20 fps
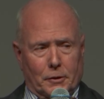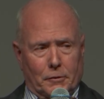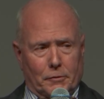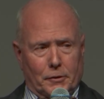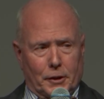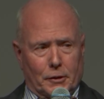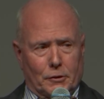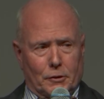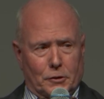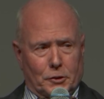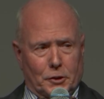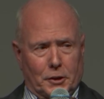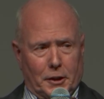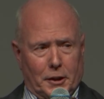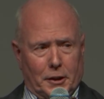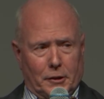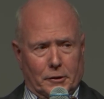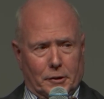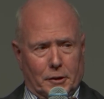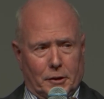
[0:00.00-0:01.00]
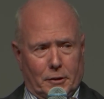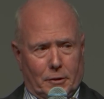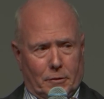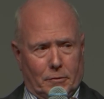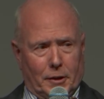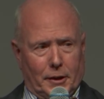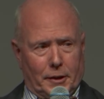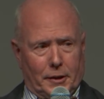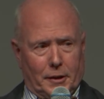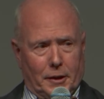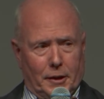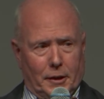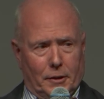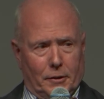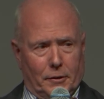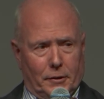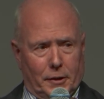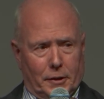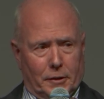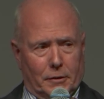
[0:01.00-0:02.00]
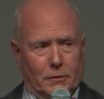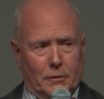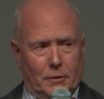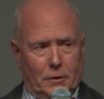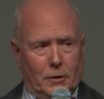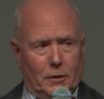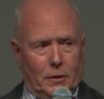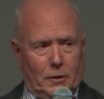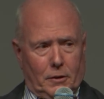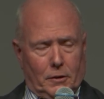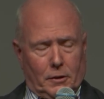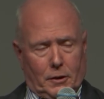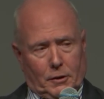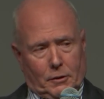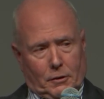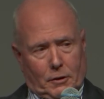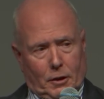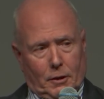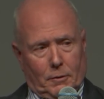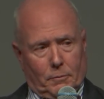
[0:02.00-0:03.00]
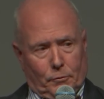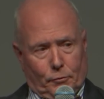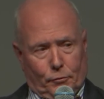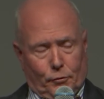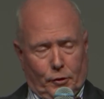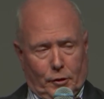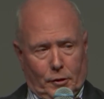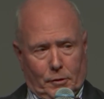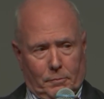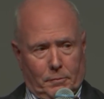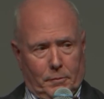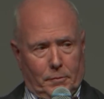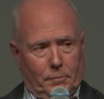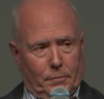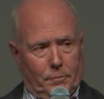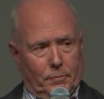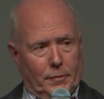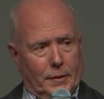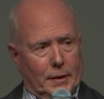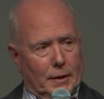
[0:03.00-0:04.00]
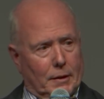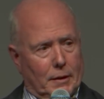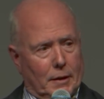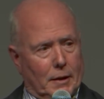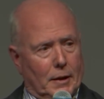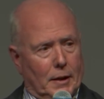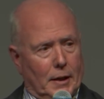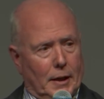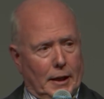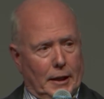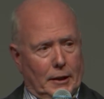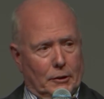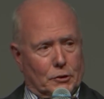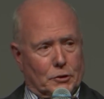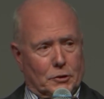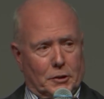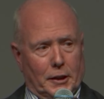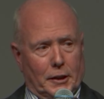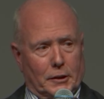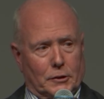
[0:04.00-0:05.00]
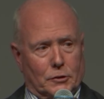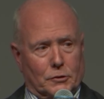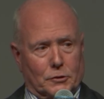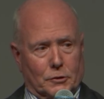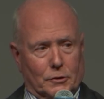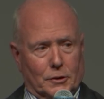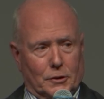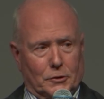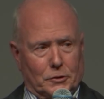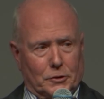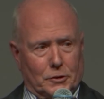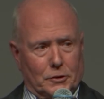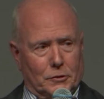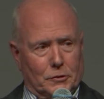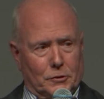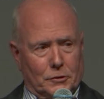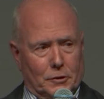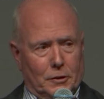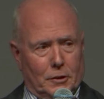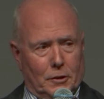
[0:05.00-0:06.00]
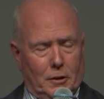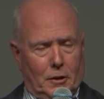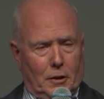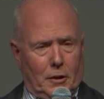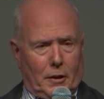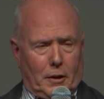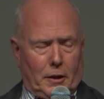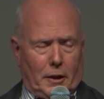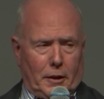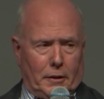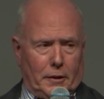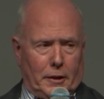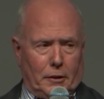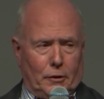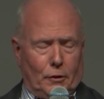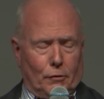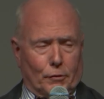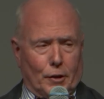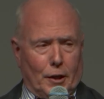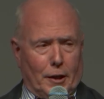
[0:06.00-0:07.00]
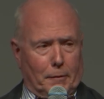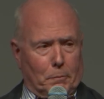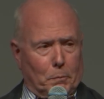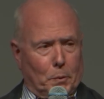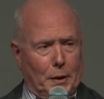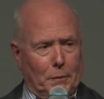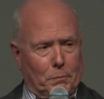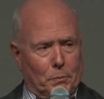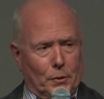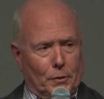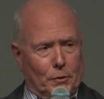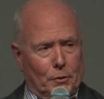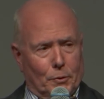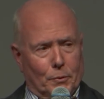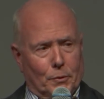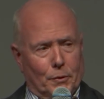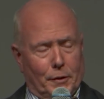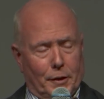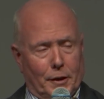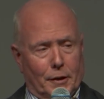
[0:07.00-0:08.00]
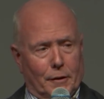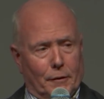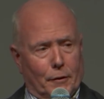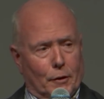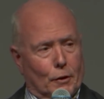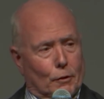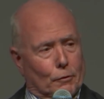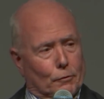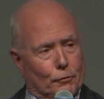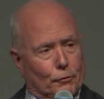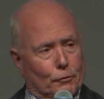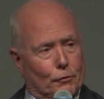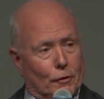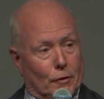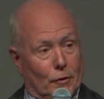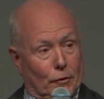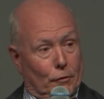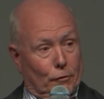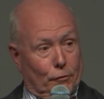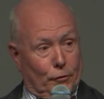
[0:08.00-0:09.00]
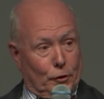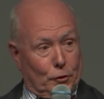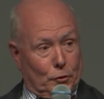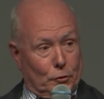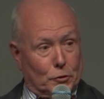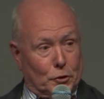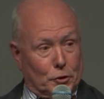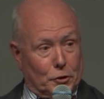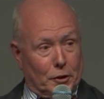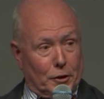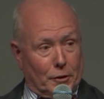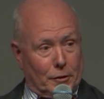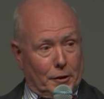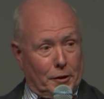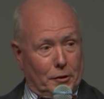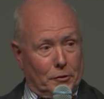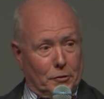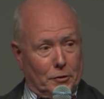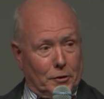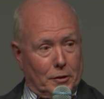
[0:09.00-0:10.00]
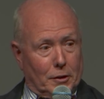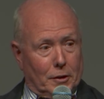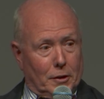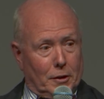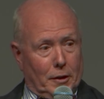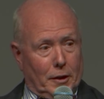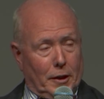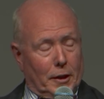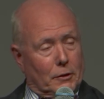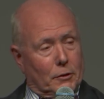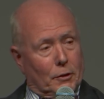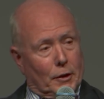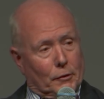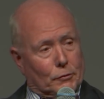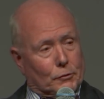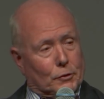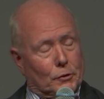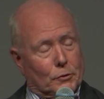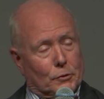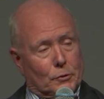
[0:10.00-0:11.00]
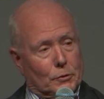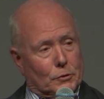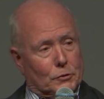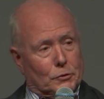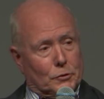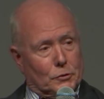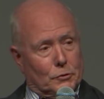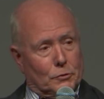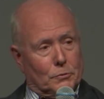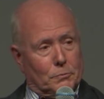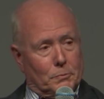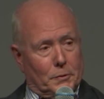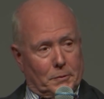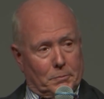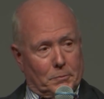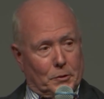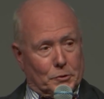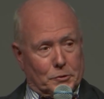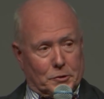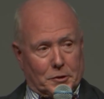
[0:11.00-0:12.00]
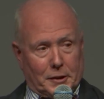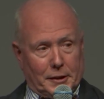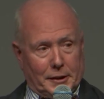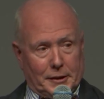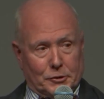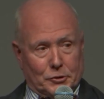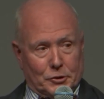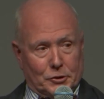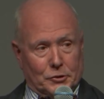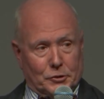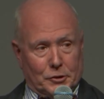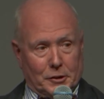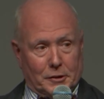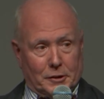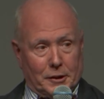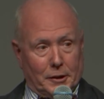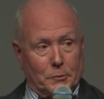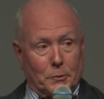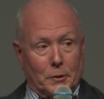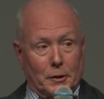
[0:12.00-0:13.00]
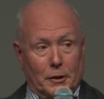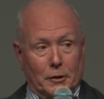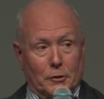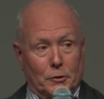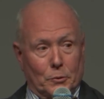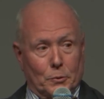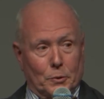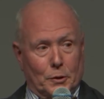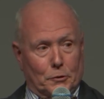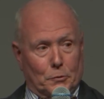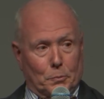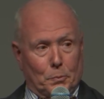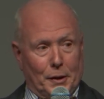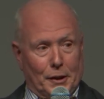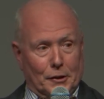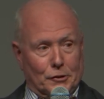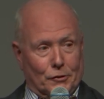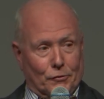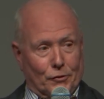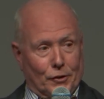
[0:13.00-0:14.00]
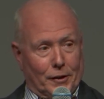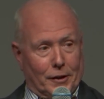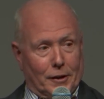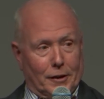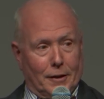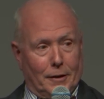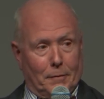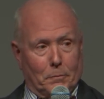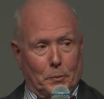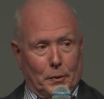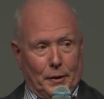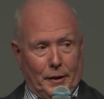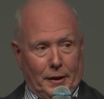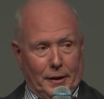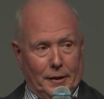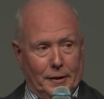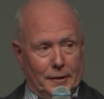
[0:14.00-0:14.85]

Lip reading: of energy out there right now that can come from outside sources. And then you've got people who are there that are fiduciaries, and you have to assume, in most cases, that they want to do what's best for the company.